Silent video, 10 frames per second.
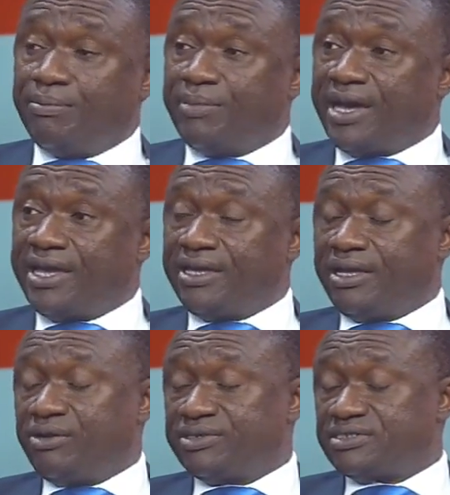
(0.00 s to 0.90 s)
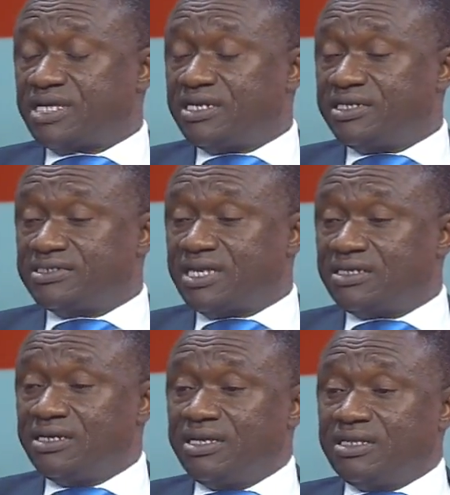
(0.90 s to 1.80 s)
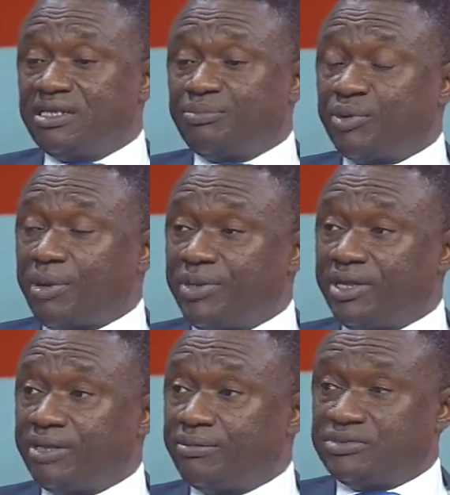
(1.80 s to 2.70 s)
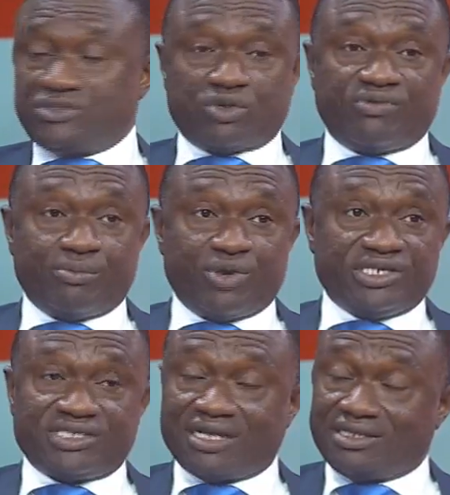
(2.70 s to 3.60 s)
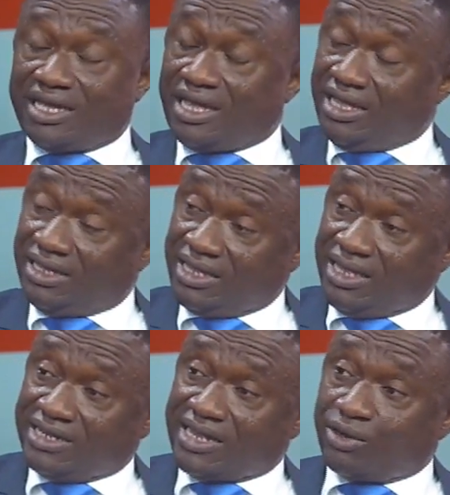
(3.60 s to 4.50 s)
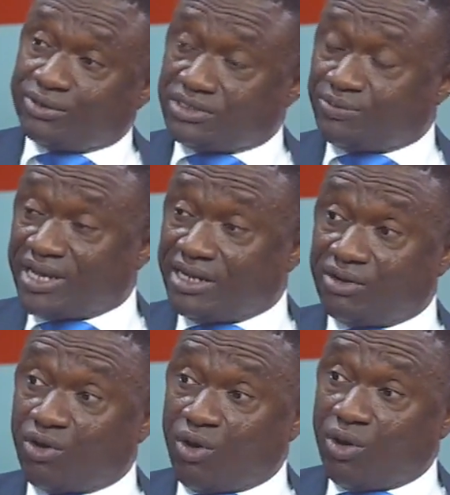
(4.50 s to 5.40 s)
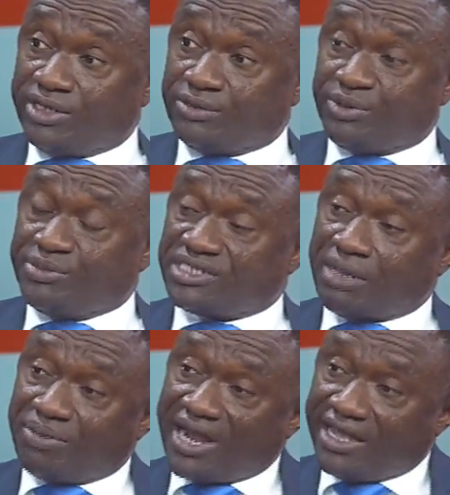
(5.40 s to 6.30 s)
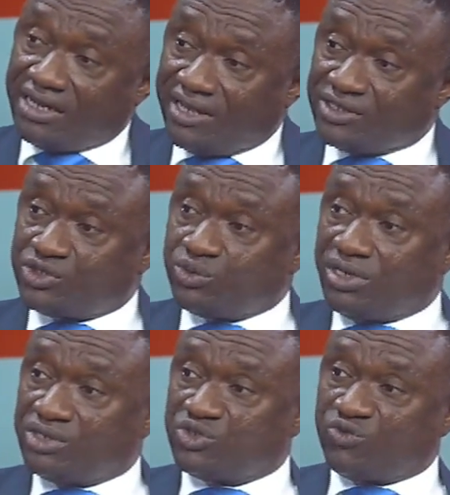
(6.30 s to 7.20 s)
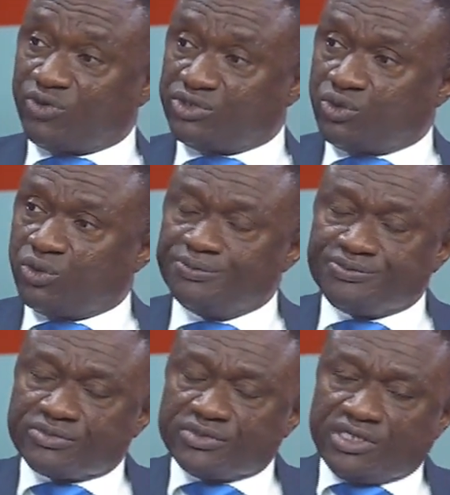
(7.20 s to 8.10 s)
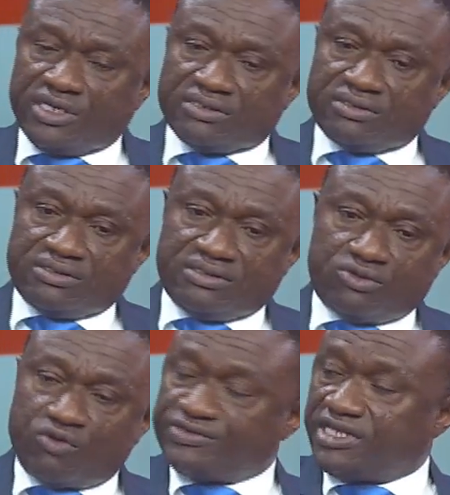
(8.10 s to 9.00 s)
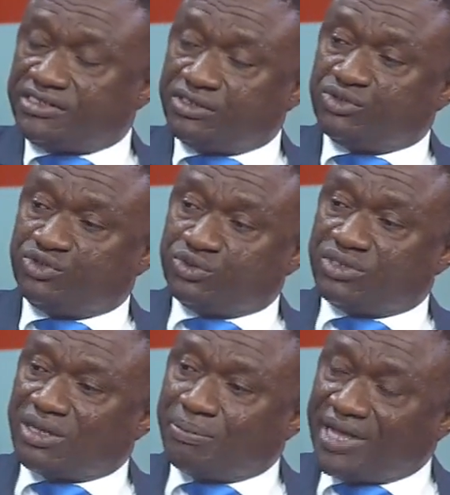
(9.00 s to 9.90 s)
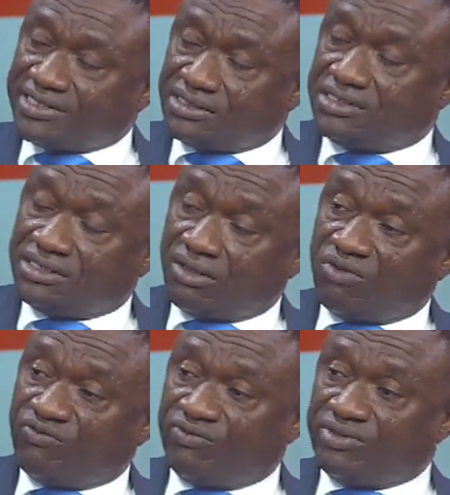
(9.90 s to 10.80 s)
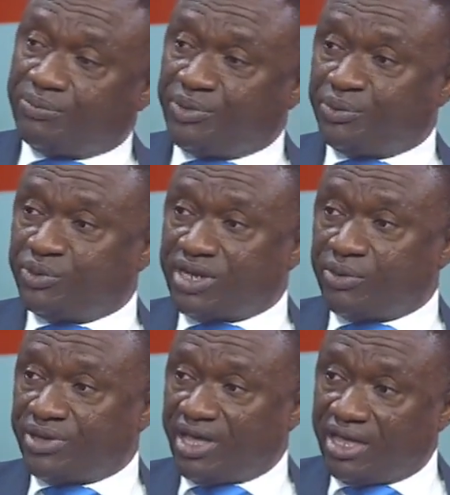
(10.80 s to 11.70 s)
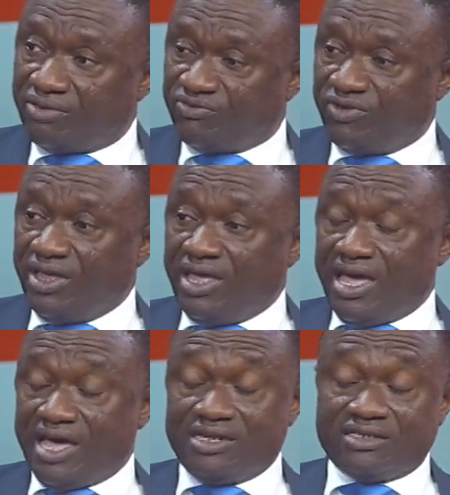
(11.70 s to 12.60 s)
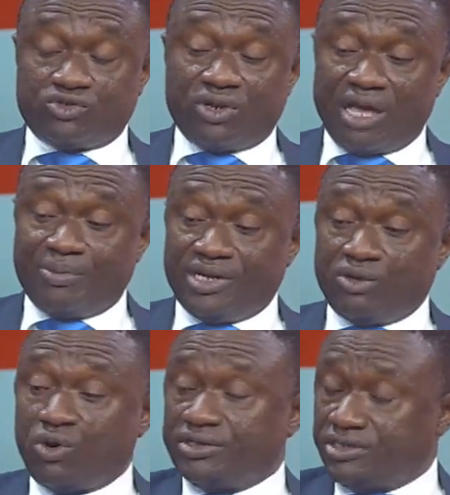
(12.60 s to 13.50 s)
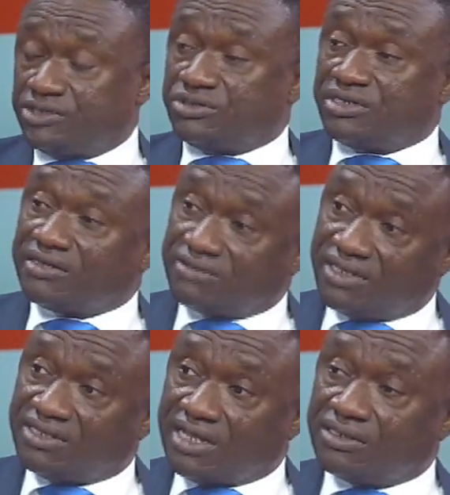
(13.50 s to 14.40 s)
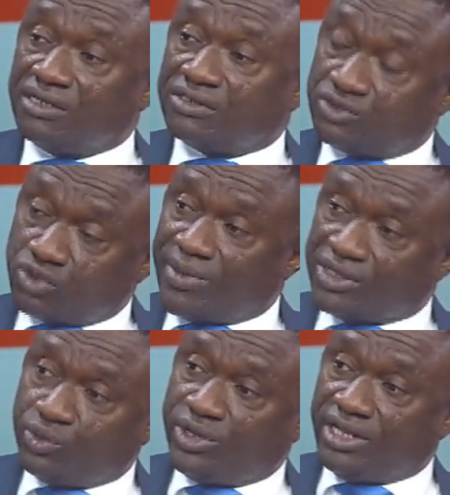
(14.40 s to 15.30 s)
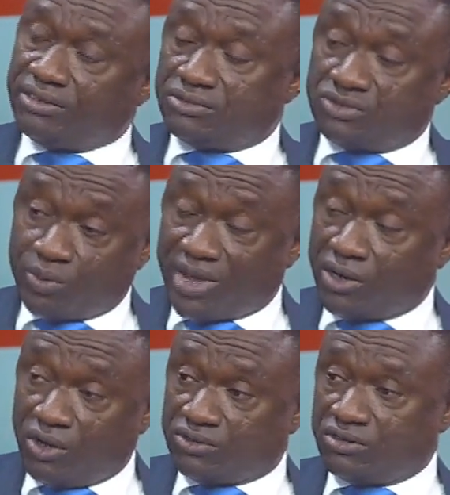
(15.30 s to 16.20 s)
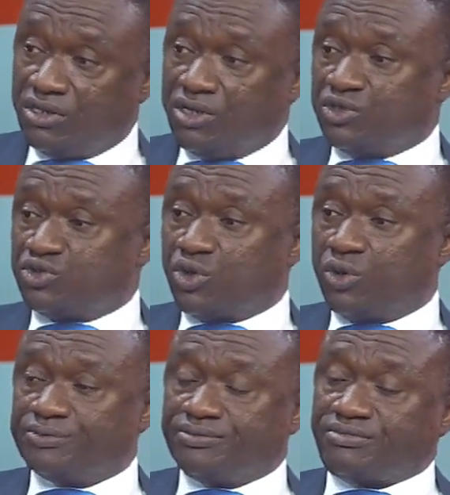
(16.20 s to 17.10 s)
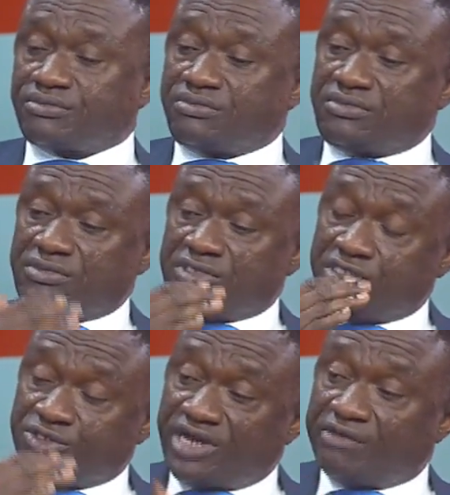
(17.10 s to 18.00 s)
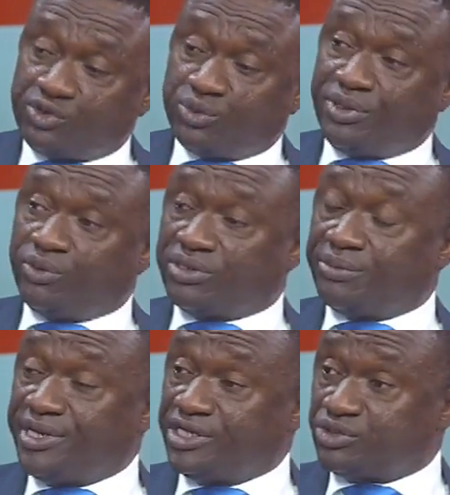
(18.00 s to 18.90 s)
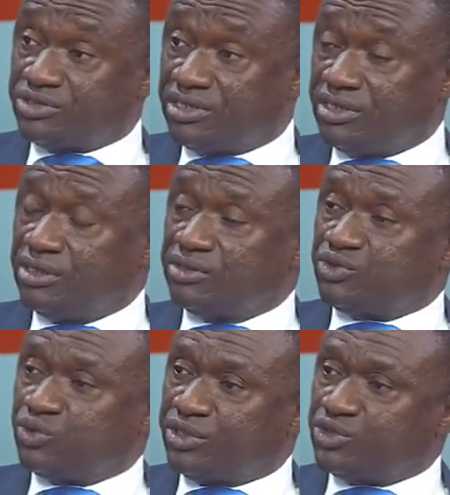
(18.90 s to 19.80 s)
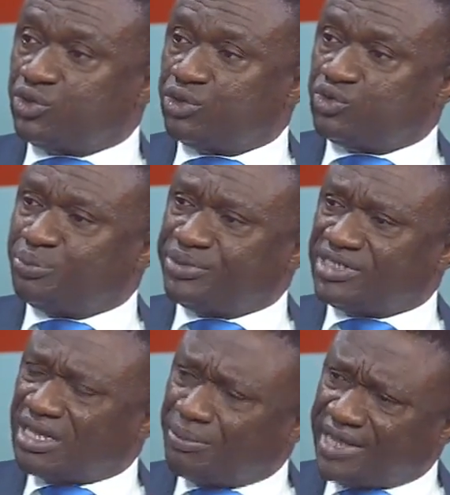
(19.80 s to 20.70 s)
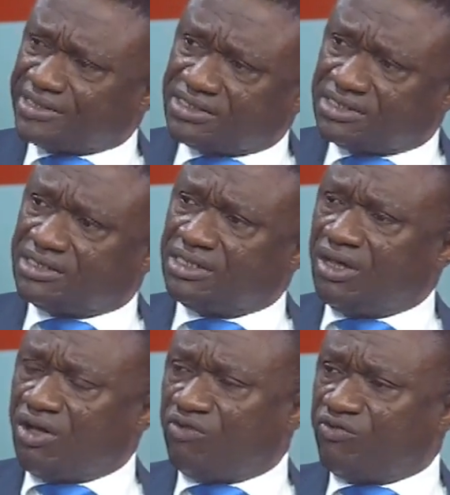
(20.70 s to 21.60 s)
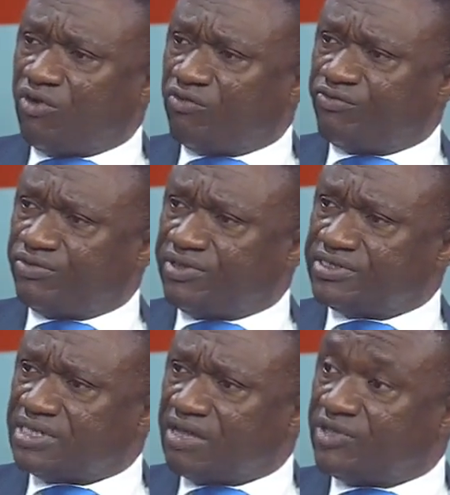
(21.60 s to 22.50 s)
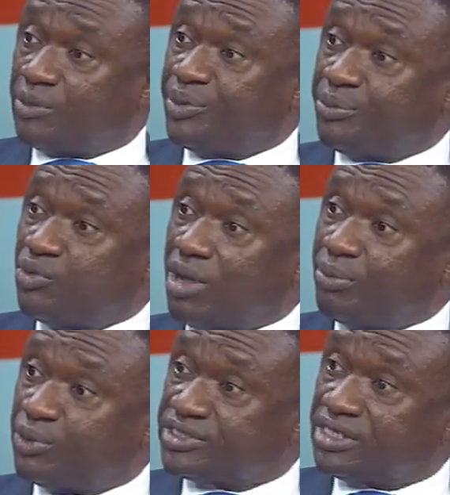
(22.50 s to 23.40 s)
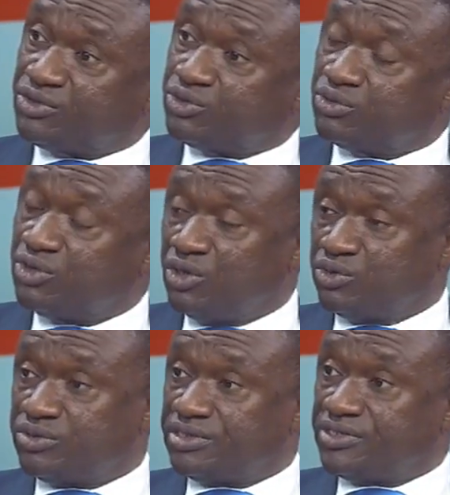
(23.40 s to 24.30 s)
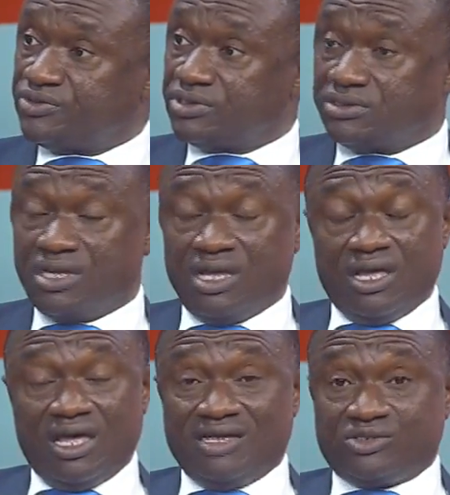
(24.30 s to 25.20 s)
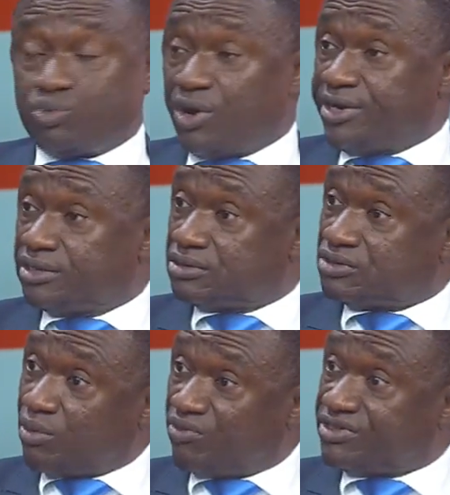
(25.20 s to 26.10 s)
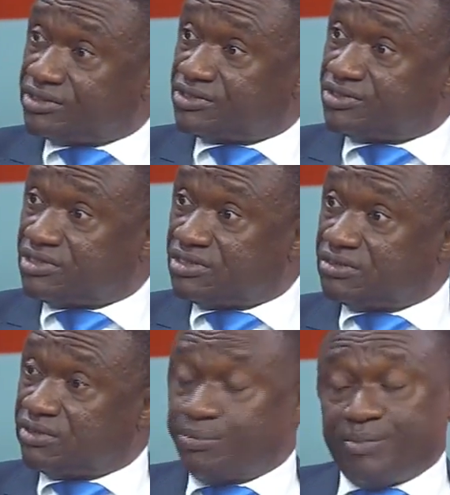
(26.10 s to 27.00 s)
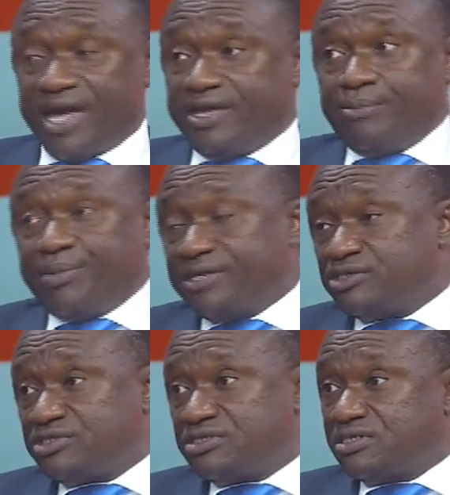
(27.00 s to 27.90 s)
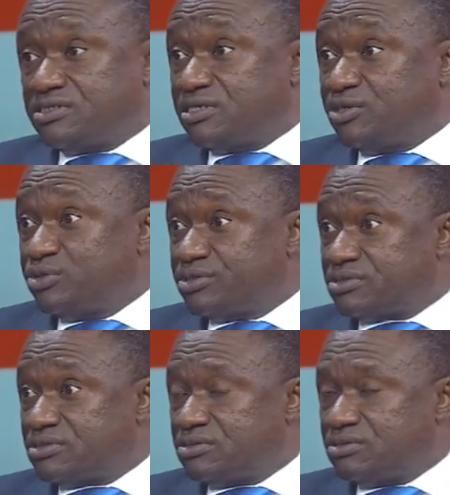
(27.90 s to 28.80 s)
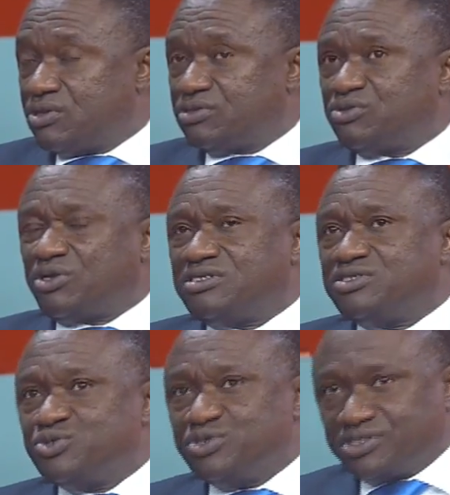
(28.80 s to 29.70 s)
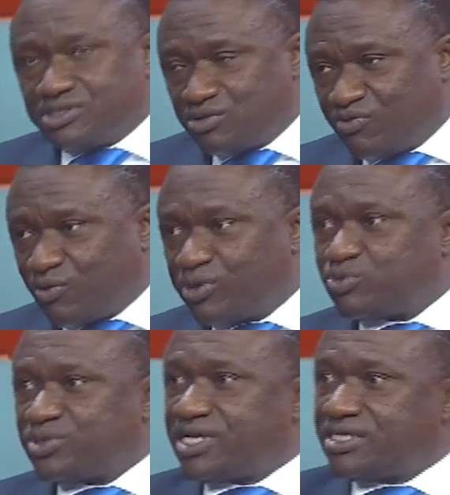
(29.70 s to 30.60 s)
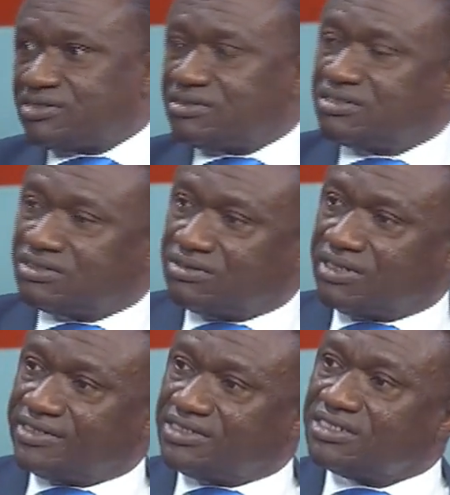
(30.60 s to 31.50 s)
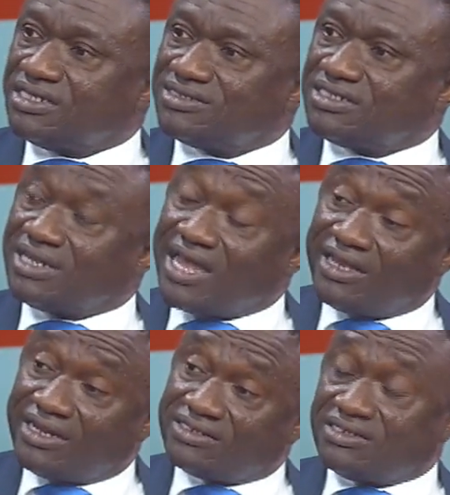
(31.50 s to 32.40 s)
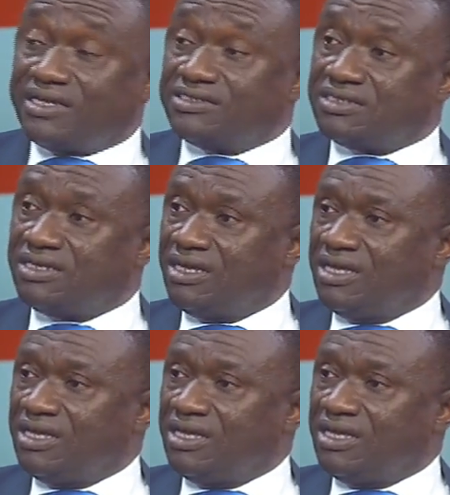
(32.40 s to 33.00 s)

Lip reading: My understanding is that some of the monies are there. They are not spending, or it's been misapplied and so on and so forth. So it dovetails into the capacity of the people that we have. And it's not happening in all districts. I think that some are doing it, some are not. So the drive should be with the ministry to ensure to build the capacity of the staff, that people who are posted to the district. It's worrying. Some of the districts, in my district is a new district, not a new district, of course, was since 1989, 1990.